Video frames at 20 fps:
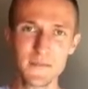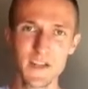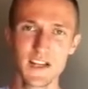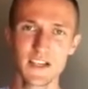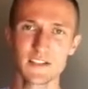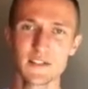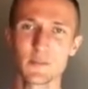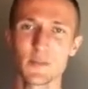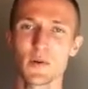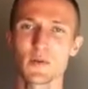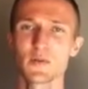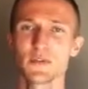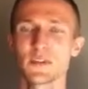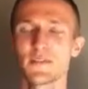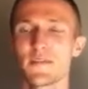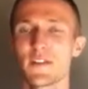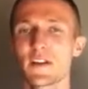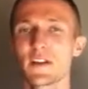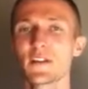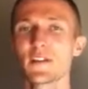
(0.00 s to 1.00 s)
as opposed to
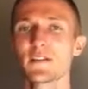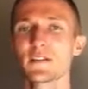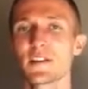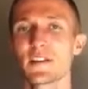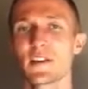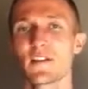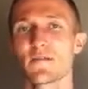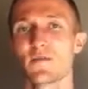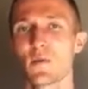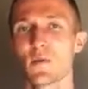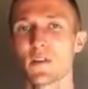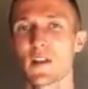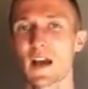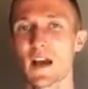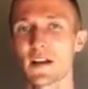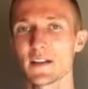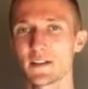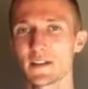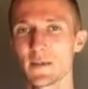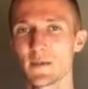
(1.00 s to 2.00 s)
fingers, and therefore
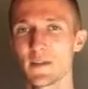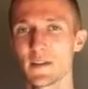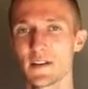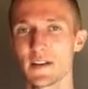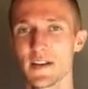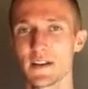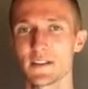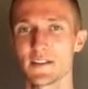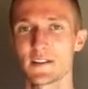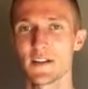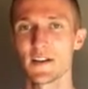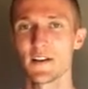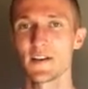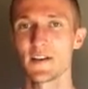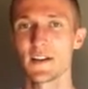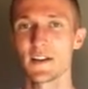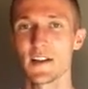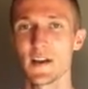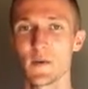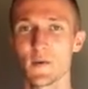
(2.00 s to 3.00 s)
lacks some of the
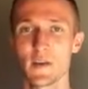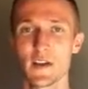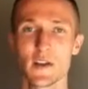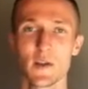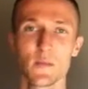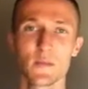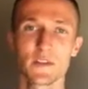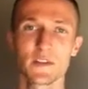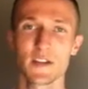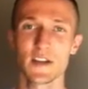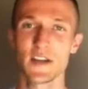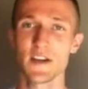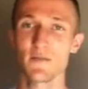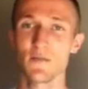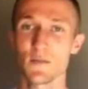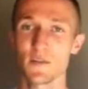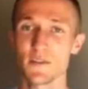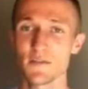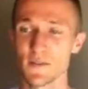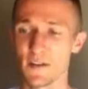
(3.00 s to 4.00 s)
dexterity that we humans have
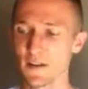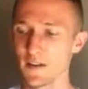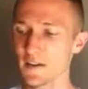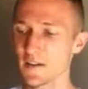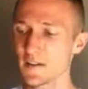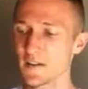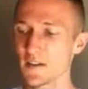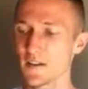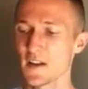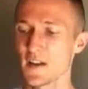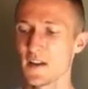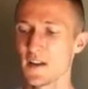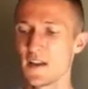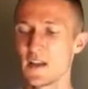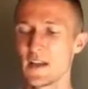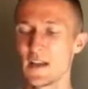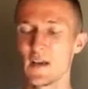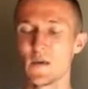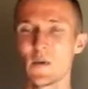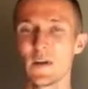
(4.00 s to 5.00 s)
with fingers,
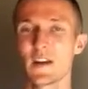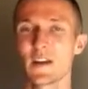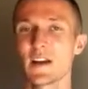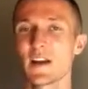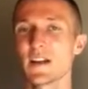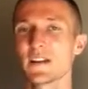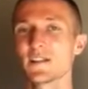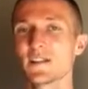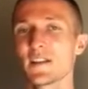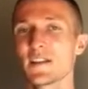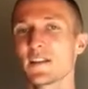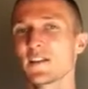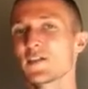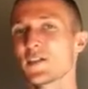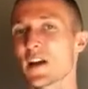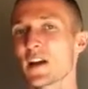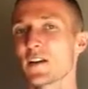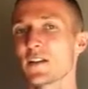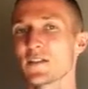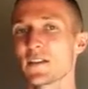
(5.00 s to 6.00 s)
we could ask then the
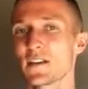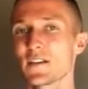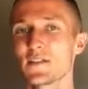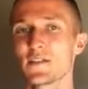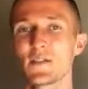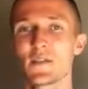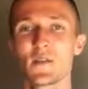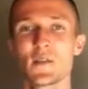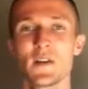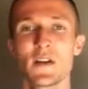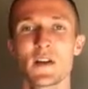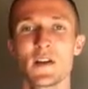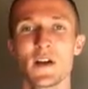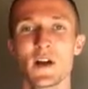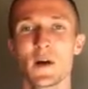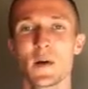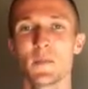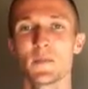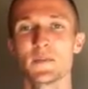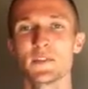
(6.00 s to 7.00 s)
child then to
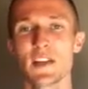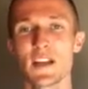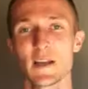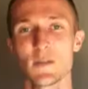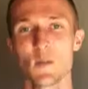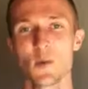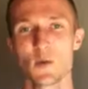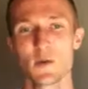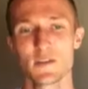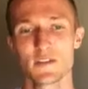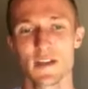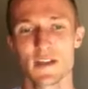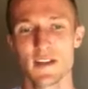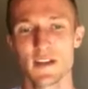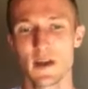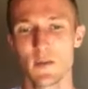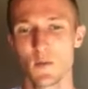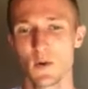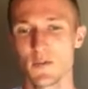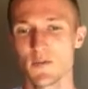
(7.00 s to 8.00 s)
take
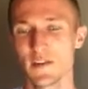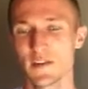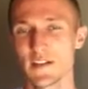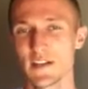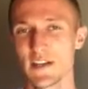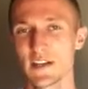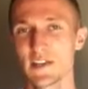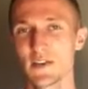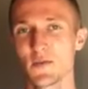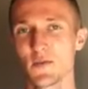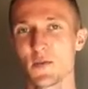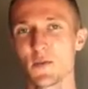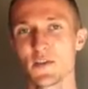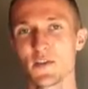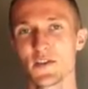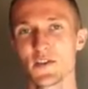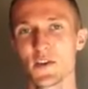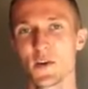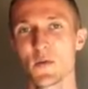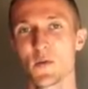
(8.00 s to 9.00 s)
on more of a teaching role and
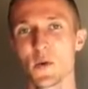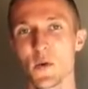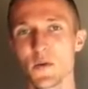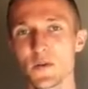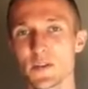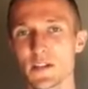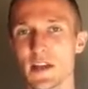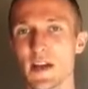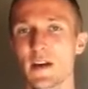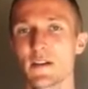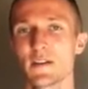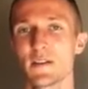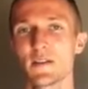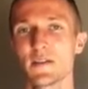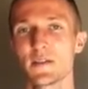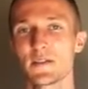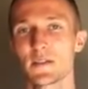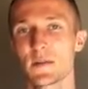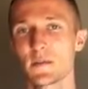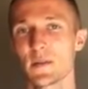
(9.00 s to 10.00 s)
show Rosie how to
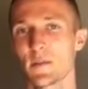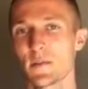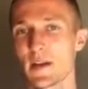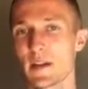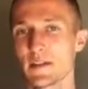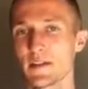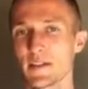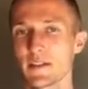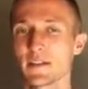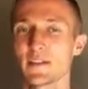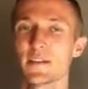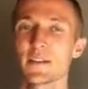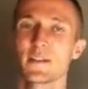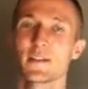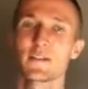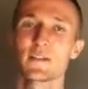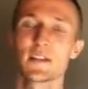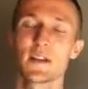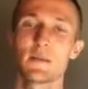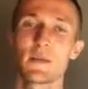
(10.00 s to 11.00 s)
do some of the basic
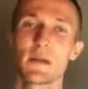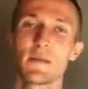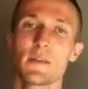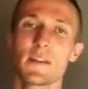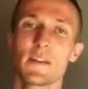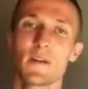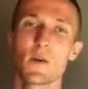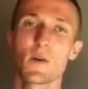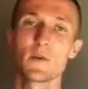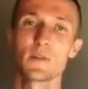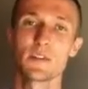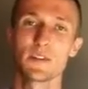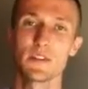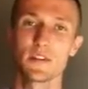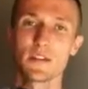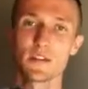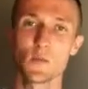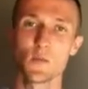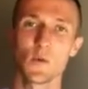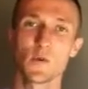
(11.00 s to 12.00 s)
skills that maybe the OT
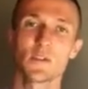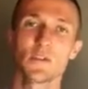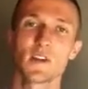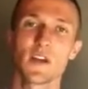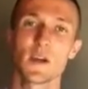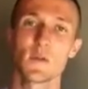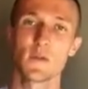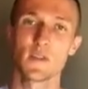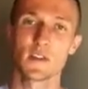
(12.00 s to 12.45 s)
has worked on